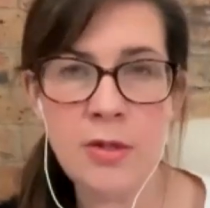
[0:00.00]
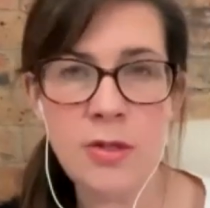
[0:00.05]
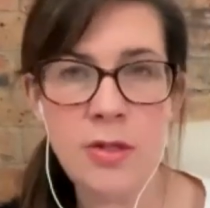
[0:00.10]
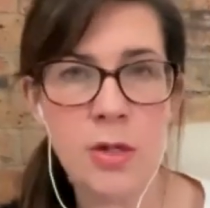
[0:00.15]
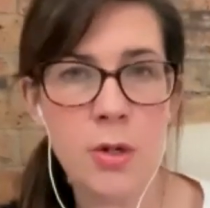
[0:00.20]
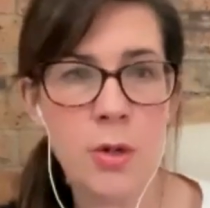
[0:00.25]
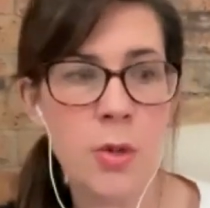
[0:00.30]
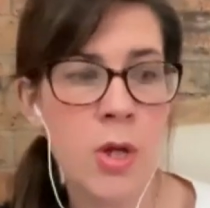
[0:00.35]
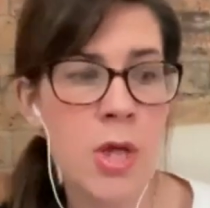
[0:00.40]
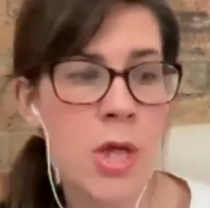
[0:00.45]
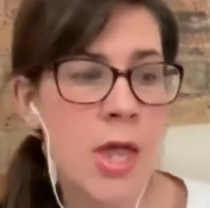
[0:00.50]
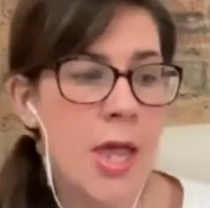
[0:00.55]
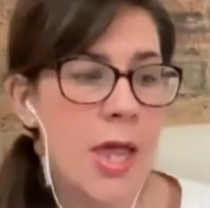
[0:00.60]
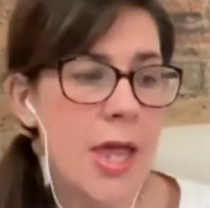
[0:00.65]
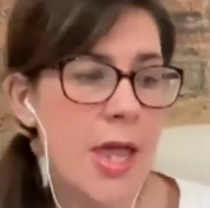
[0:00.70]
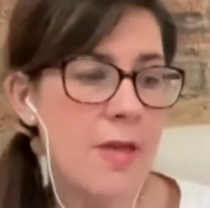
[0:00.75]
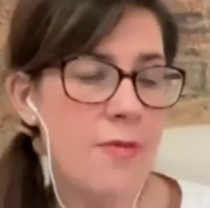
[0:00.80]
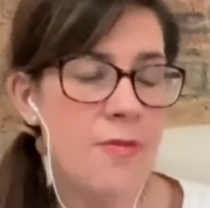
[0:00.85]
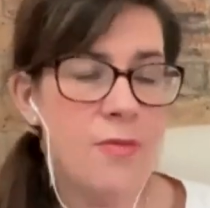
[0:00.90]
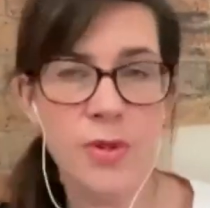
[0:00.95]
So
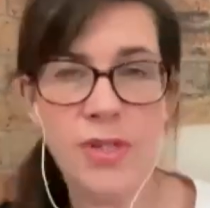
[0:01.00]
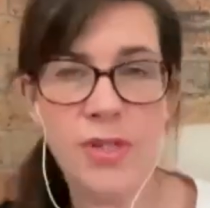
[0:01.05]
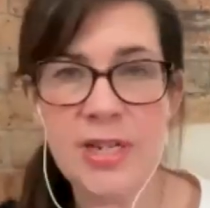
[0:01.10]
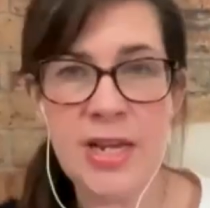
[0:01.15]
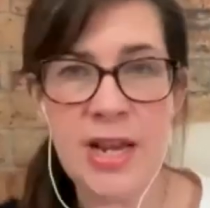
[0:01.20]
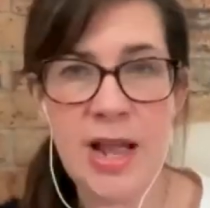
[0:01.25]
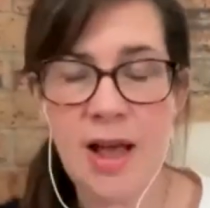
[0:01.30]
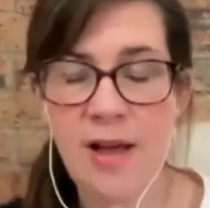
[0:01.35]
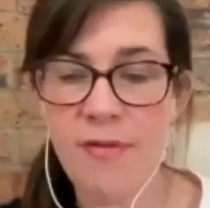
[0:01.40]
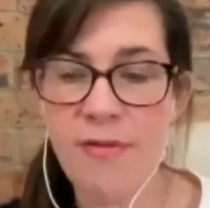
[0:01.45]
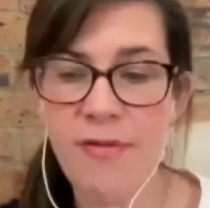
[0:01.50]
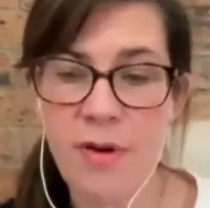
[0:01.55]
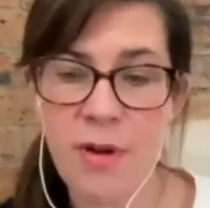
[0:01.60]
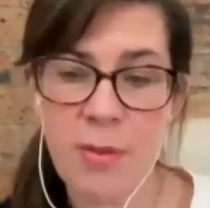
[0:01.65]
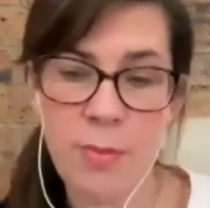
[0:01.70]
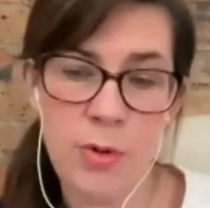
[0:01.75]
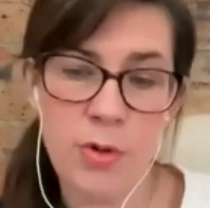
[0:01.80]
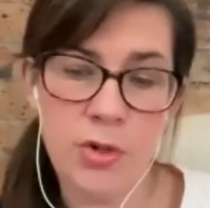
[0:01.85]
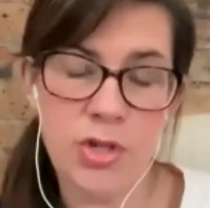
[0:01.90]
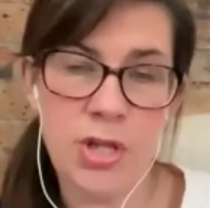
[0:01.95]
if we didn't have very
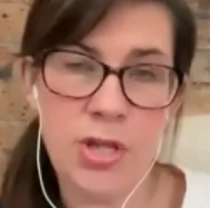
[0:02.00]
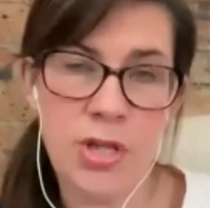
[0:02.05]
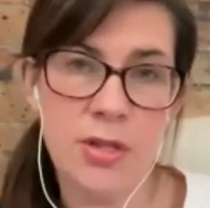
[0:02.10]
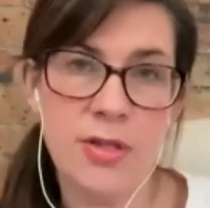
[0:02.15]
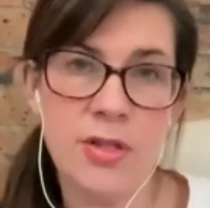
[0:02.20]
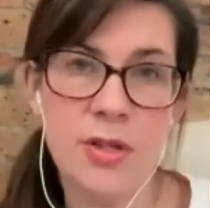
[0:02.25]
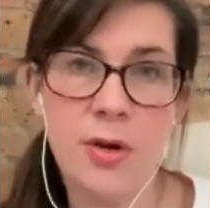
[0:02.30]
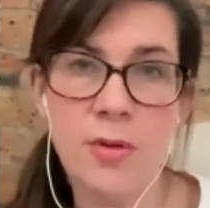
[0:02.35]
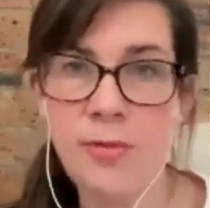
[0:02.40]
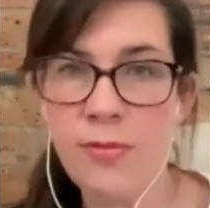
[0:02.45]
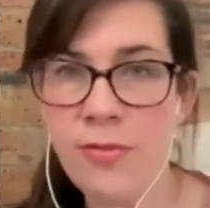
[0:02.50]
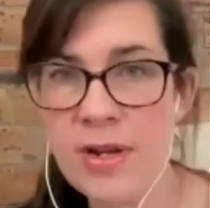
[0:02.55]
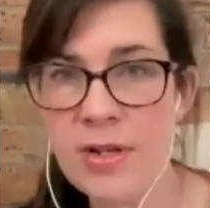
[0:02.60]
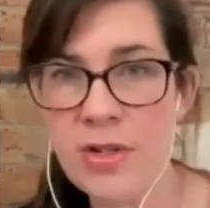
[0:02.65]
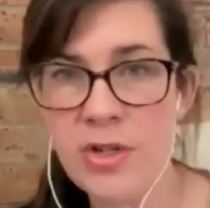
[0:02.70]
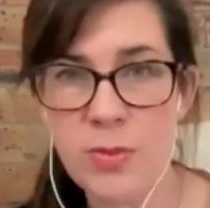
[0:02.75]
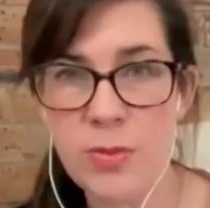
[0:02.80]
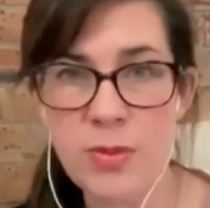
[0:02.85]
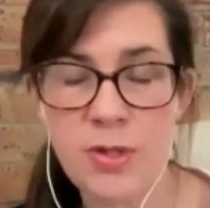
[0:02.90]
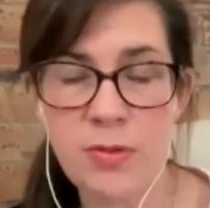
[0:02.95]
much in the sort of
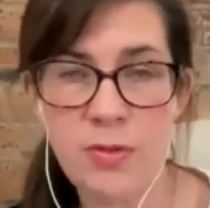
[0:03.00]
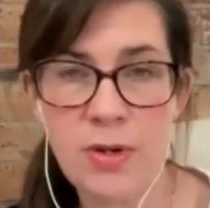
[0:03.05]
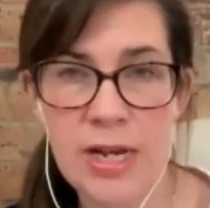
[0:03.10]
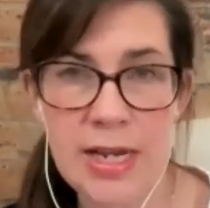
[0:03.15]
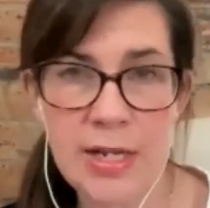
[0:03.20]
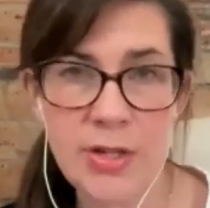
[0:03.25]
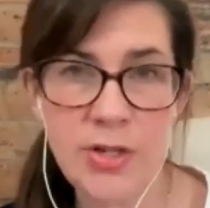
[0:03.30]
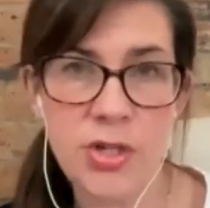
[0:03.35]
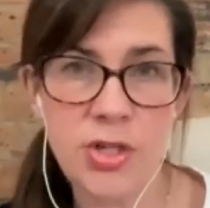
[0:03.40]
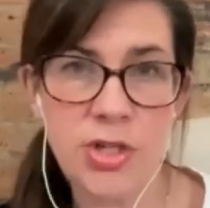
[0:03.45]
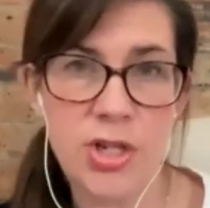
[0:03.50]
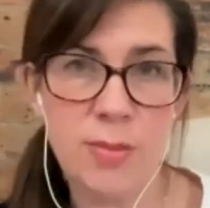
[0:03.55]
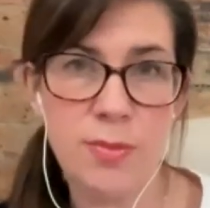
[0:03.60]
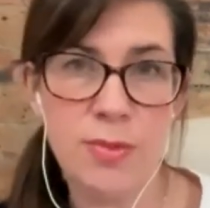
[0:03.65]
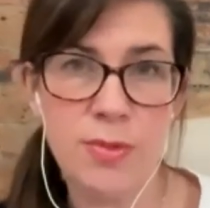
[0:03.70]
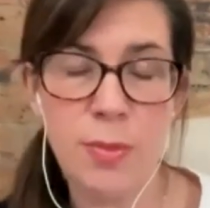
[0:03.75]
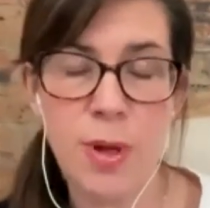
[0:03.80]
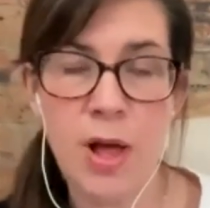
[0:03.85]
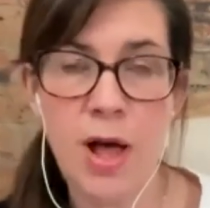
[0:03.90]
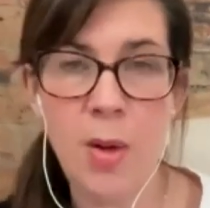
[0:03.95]
friendships and
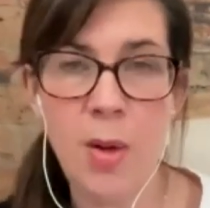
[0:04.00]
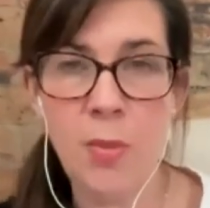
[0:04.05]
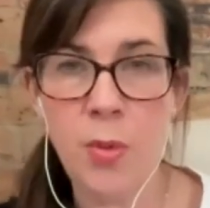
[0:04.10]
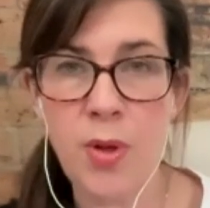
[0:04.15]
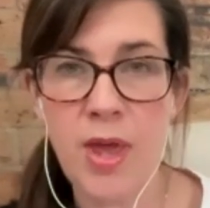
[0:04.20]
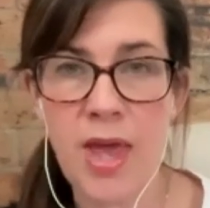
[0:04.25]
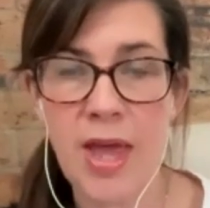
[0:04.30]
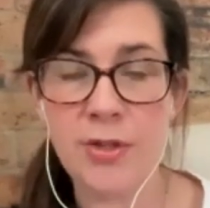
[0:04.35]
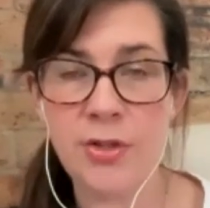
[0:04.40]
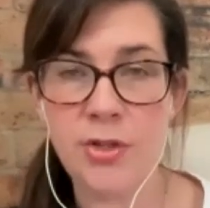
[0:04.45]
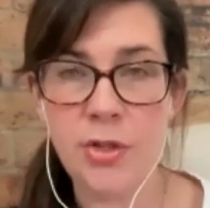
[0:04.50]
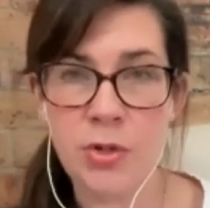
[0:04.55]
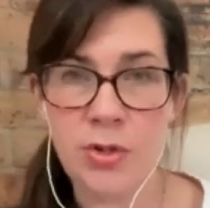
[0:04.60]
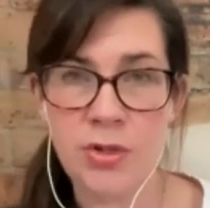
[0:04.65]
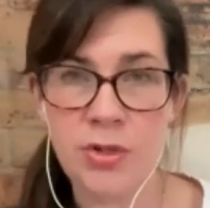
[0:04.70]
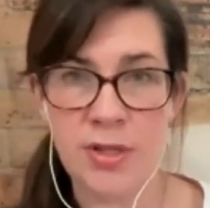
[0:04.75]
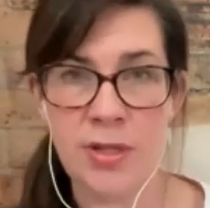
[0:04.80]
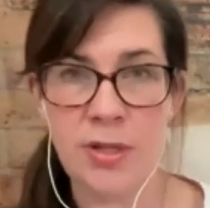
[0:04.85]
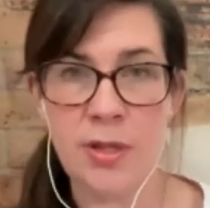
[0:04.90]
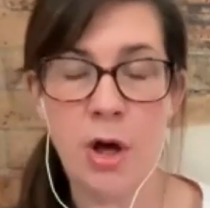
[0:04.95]
relationships part, but we had
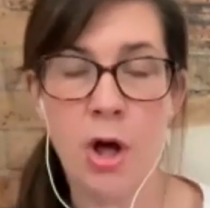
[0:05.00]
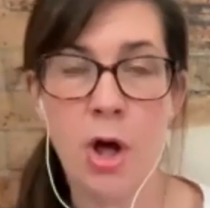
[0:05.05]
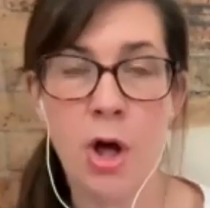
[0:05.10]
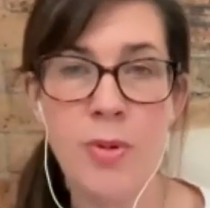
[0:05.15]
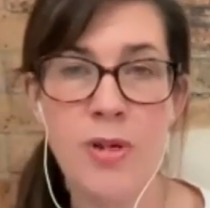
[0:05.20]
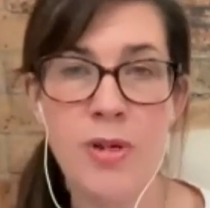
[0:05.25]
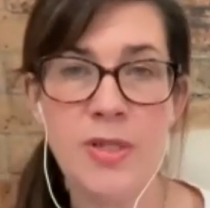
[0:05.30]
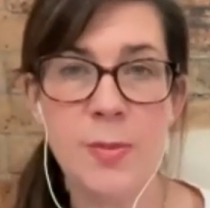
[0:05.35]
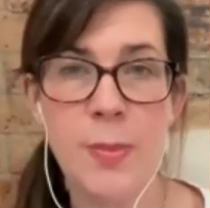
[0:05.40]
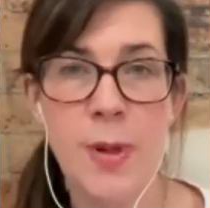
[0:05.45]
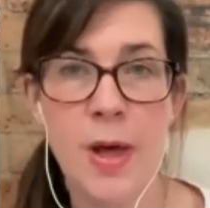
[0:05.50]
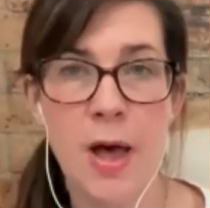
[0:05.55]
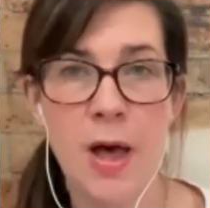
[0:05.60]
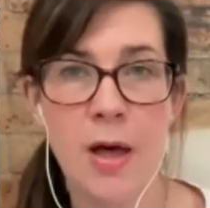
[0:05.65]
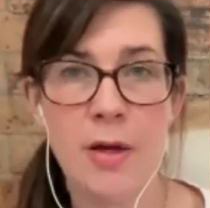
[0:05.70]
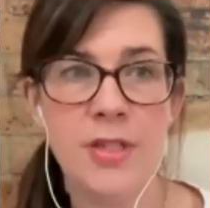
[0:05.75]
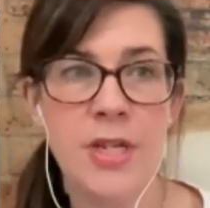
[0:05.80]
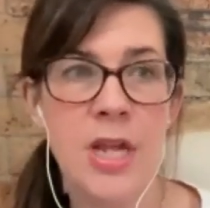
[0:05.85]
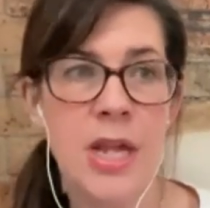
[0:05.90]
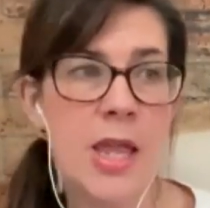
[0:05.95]
tons in the hobbies
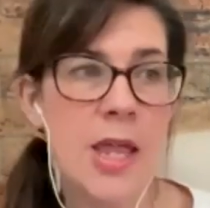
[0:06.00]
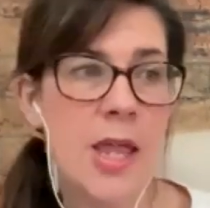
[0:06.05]
part,